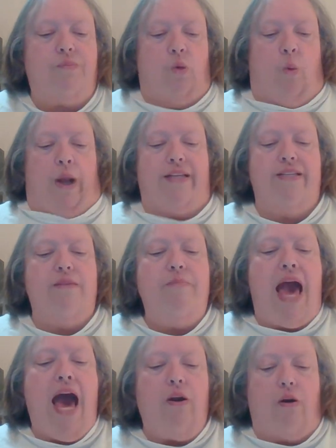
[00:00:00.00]
What's the
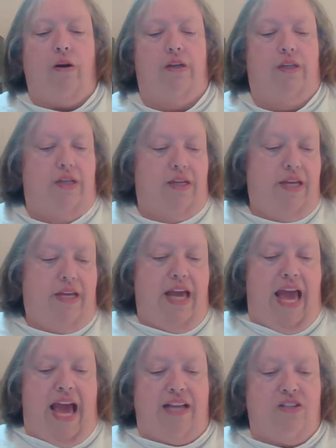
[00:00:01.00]
matter?
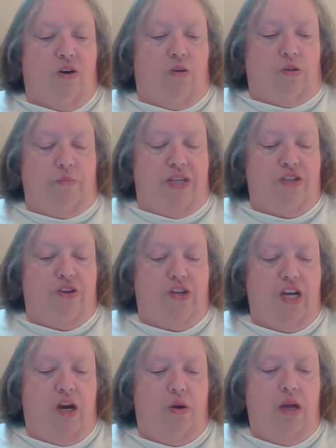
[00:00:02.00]
asked old Mr.
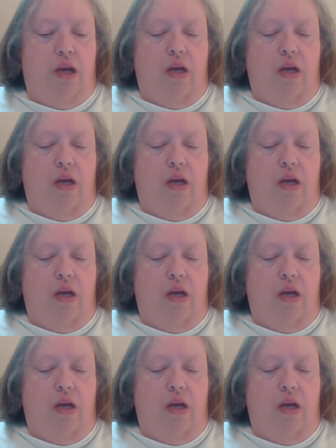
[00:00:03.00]
Toad.